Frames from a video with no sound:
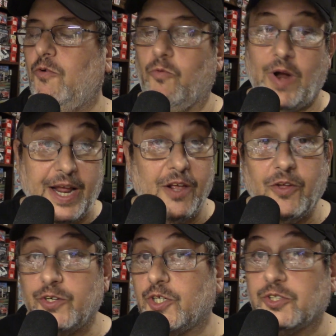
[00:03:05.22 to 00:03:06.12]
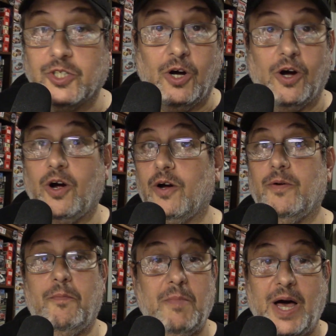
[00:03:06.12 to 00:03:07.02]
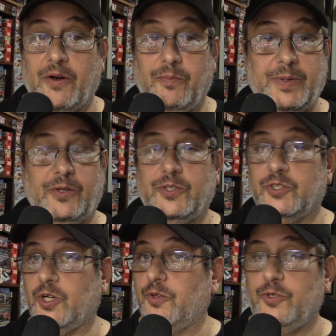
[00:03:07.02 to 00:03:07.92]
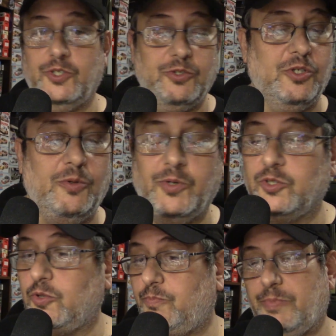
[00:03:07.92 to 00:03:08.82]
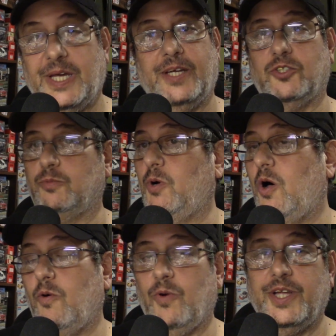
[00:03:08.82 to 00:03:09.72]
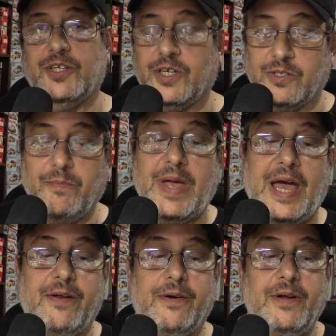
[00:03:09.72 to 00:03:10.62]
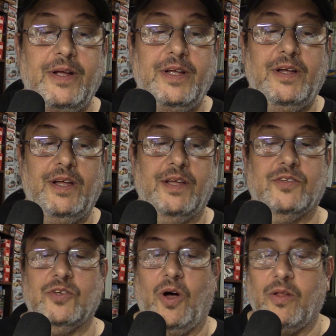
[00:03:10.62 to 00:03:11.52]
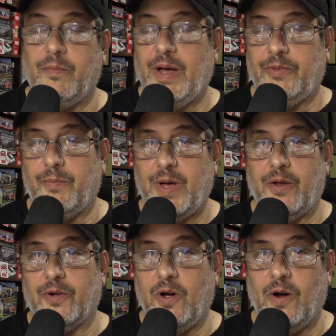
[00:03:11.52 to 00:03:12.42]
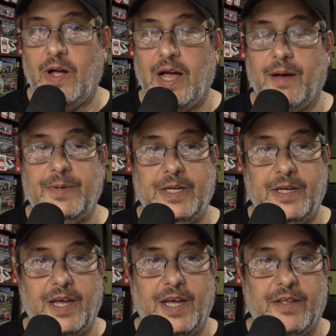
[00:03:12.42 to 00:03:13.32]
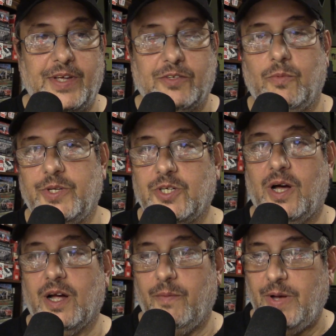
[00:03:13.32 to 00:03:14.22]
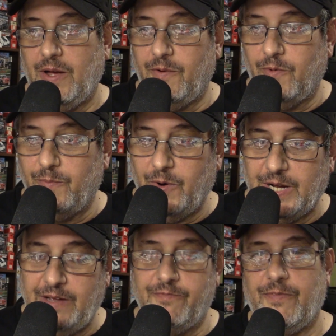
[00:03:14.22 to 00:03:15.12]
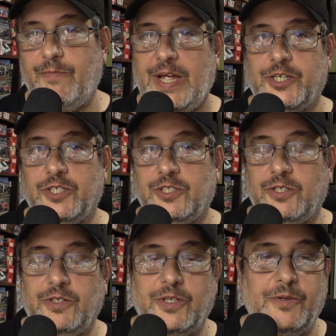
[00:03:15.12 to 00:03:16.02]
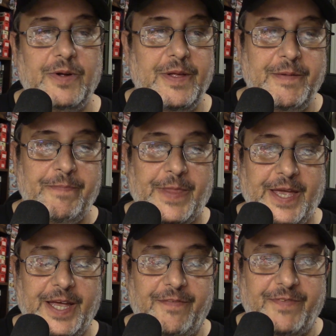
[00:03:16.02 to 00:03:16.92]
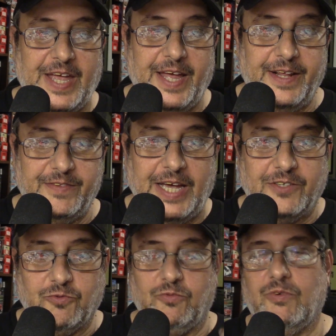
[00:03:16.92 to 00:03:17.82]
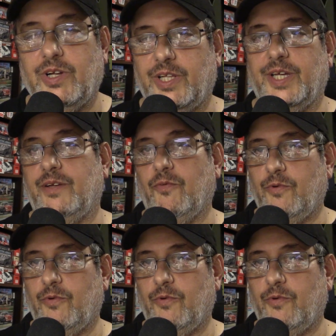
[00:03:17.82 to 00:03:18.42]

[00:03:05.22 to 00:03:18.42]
regular just car model builders, other YouTubers, big, small, it doesn't matter. It's all about the model car hobby, and that's what we talk about, and we bring information to you. And that's really